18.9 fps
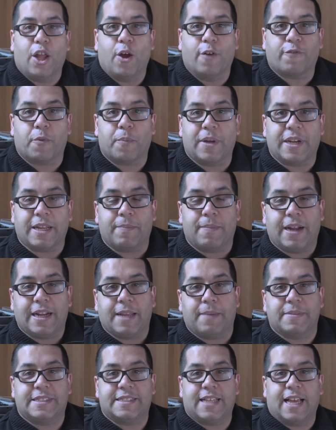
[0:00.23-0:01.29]
everybody, my
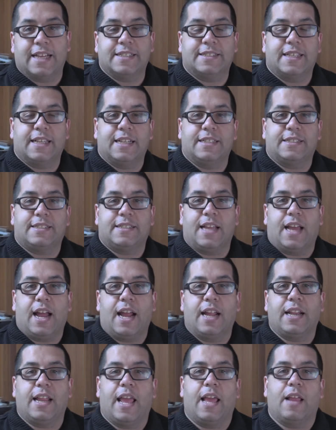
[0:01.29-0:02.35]
name is Silas
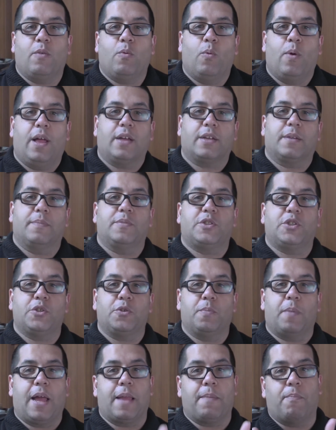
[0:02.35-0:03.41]
Lindenstein, and welcome to
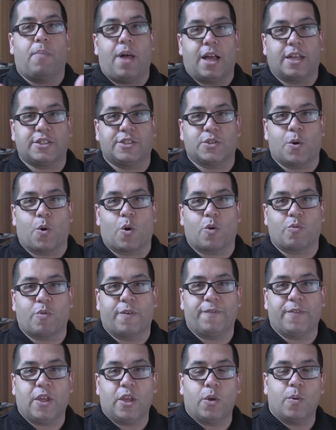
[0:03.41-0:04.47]
my box score
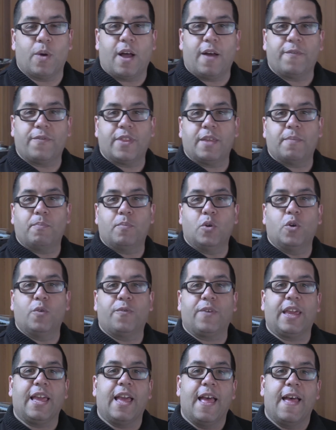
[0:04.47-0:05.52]
review of the
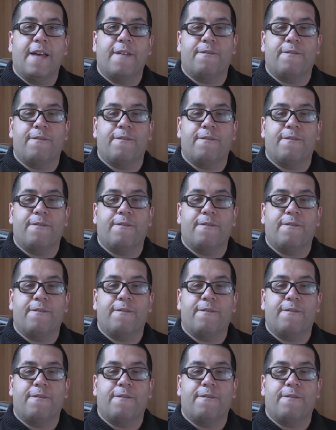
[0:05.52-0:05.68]
movie